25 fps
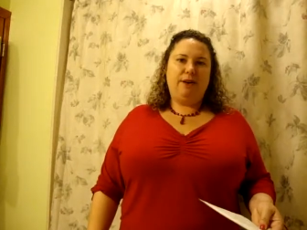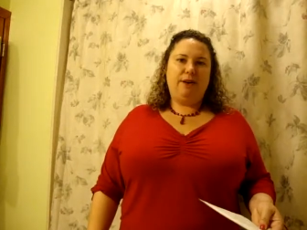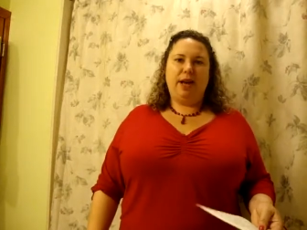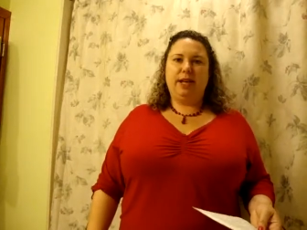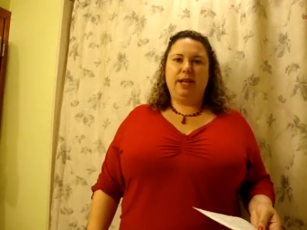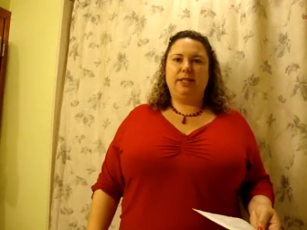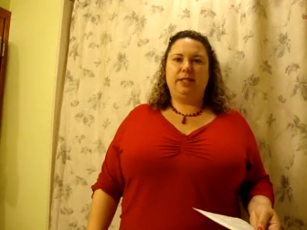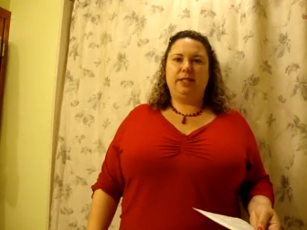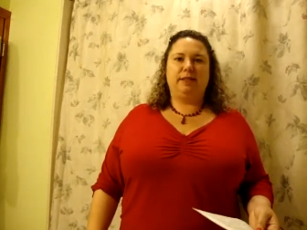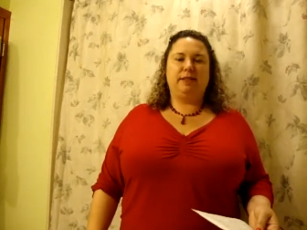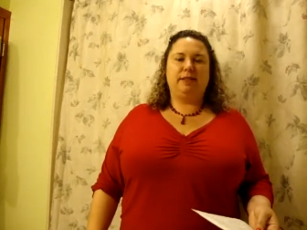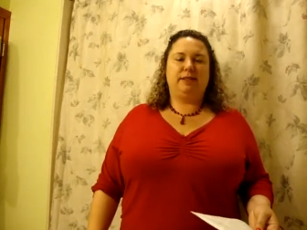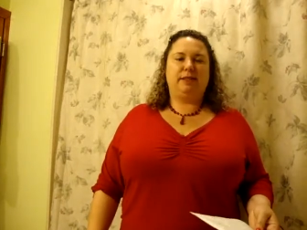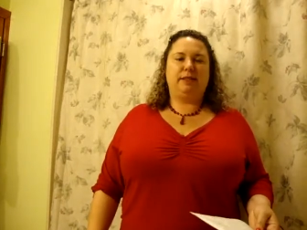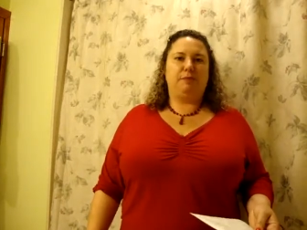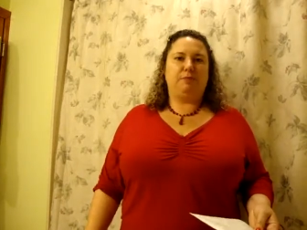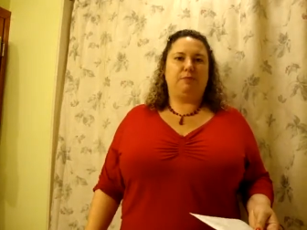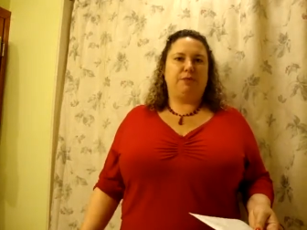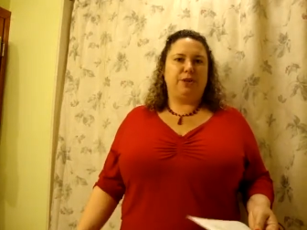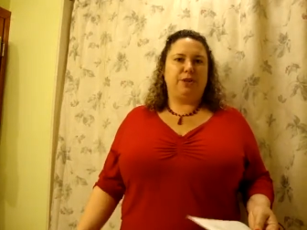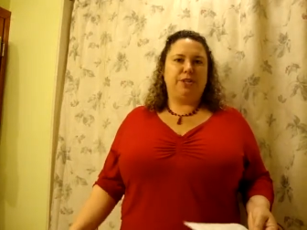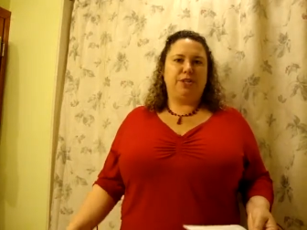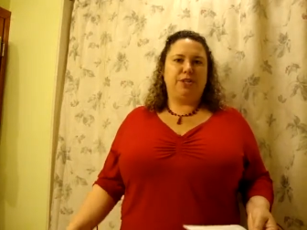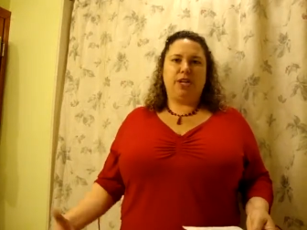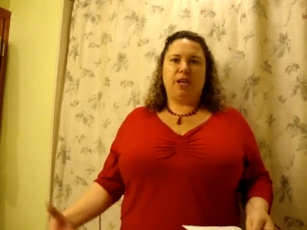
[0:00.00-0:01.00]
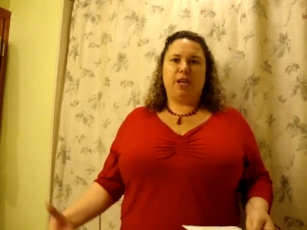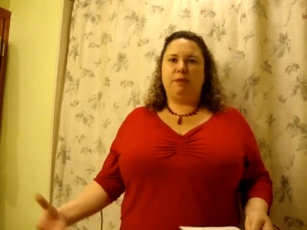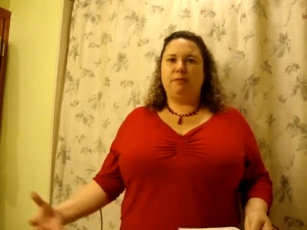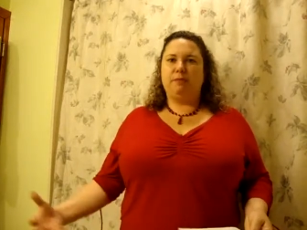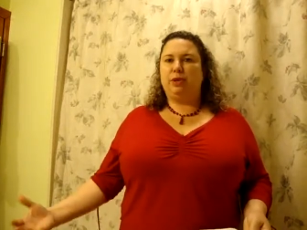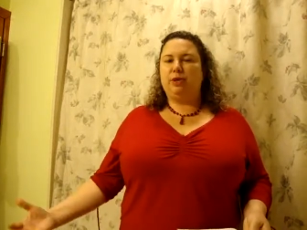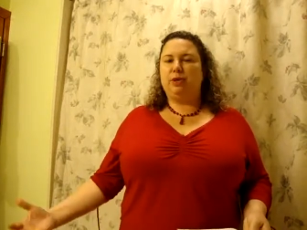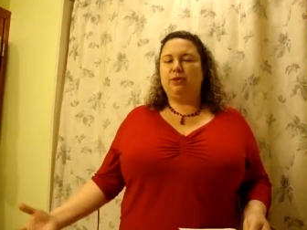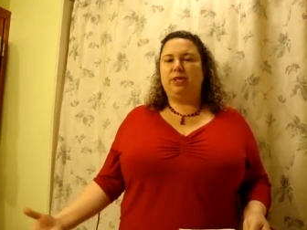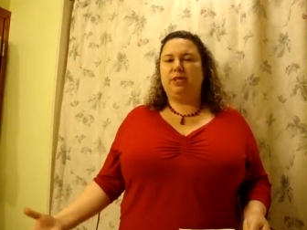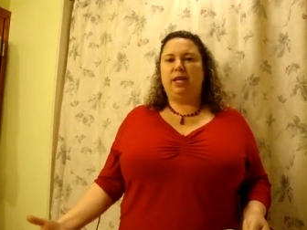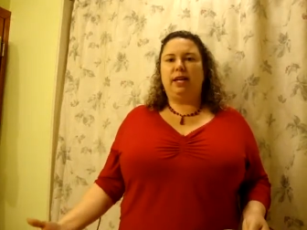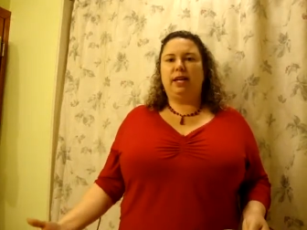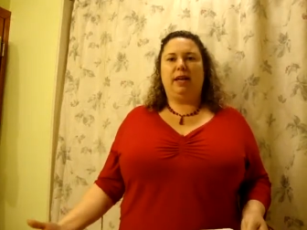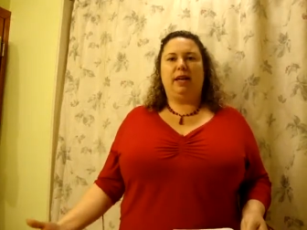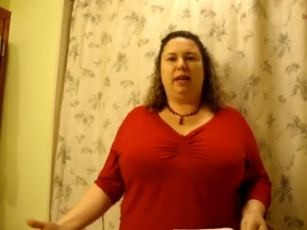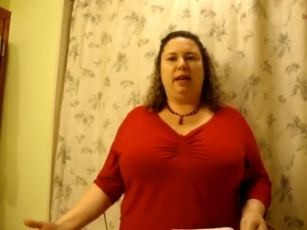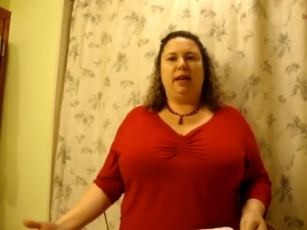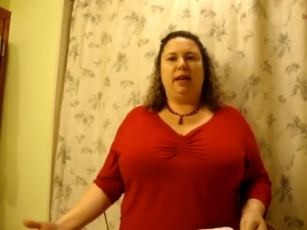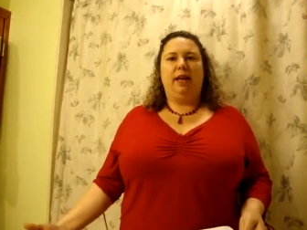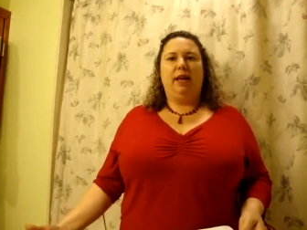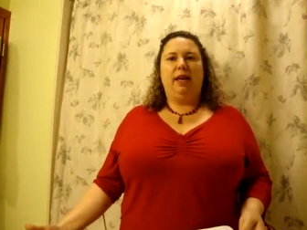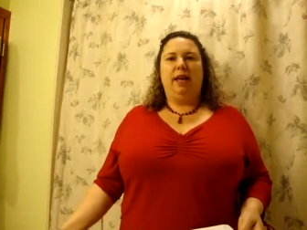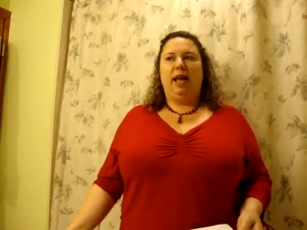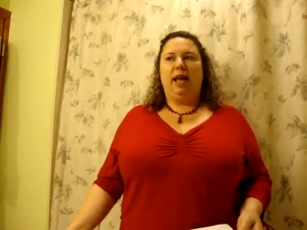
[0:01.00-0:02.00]
I just appreciate music
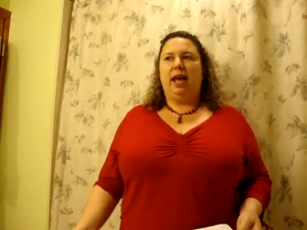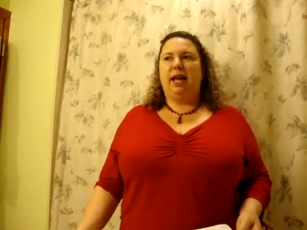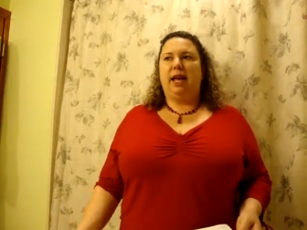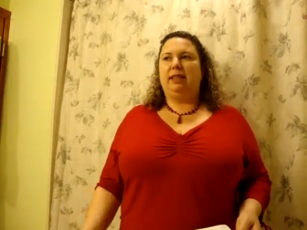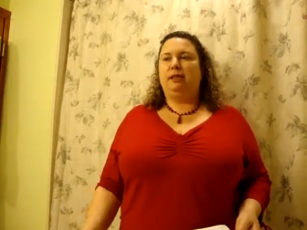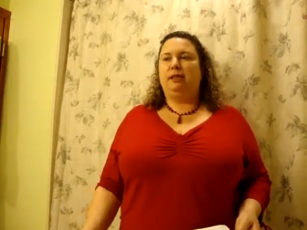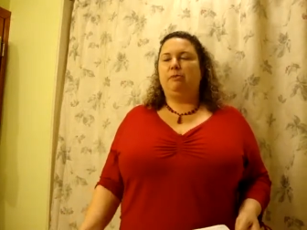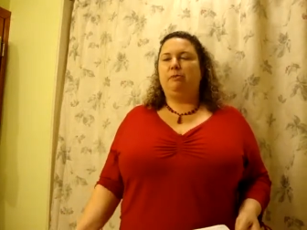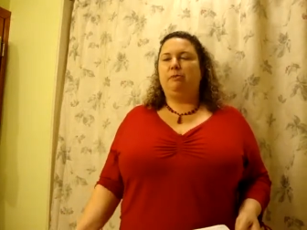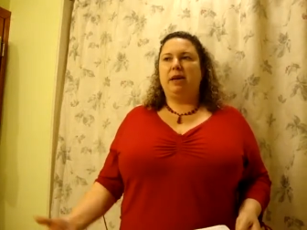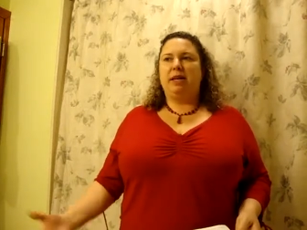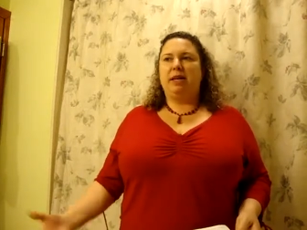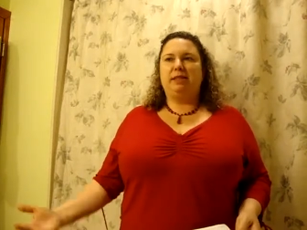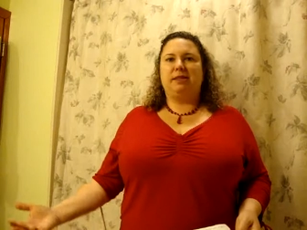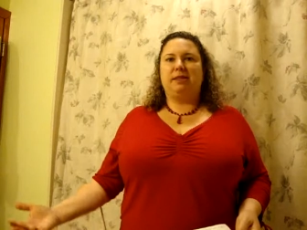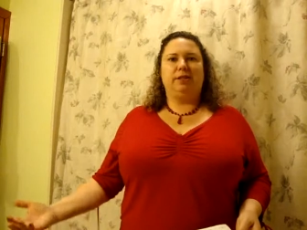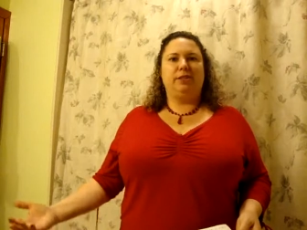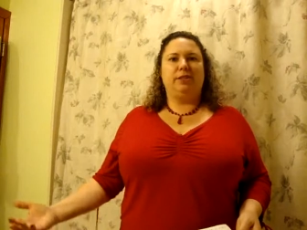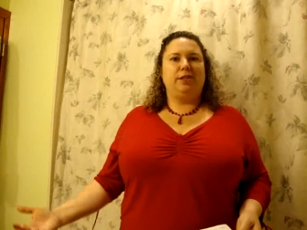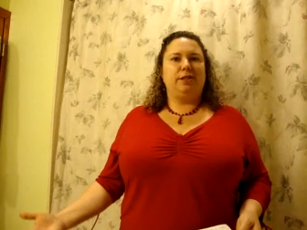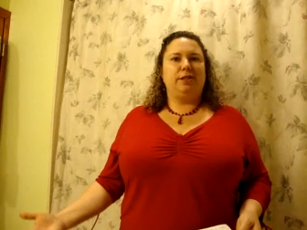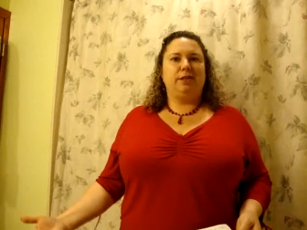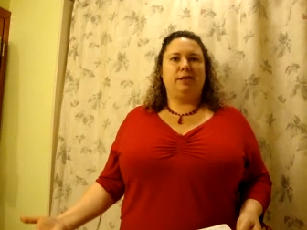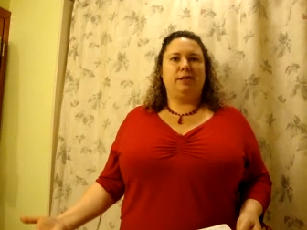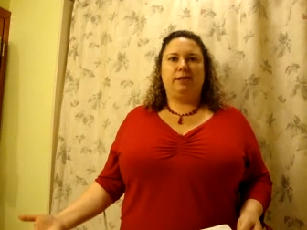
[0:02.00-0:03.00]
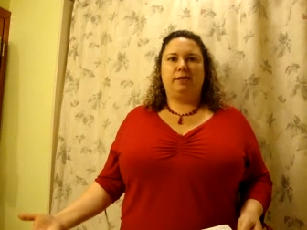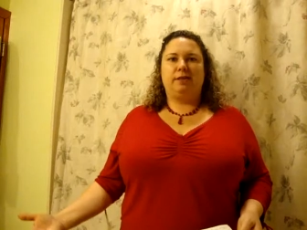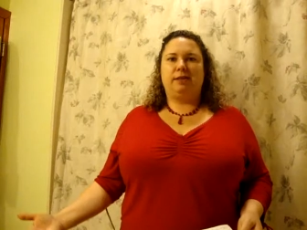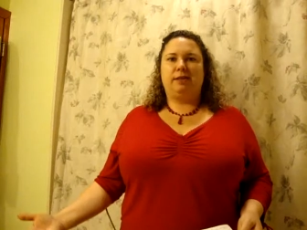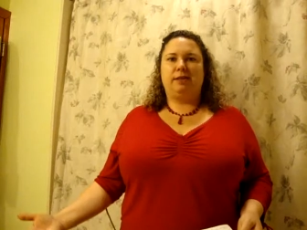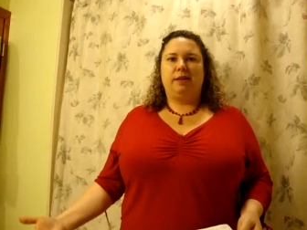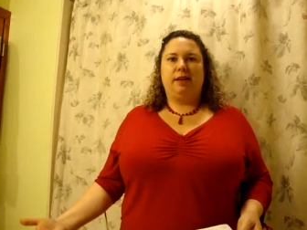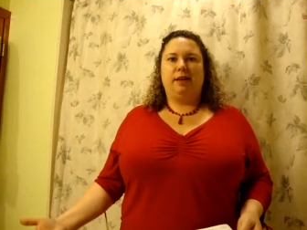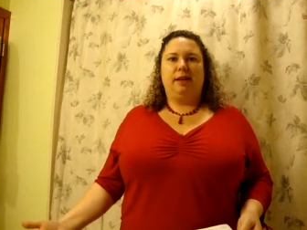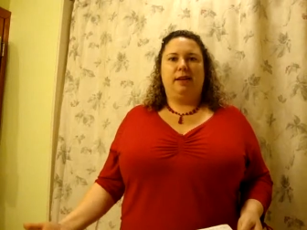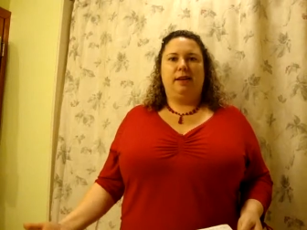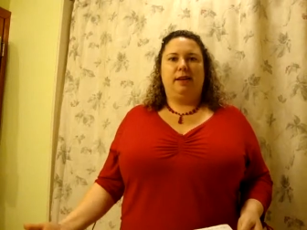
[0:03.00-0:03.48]
and the messages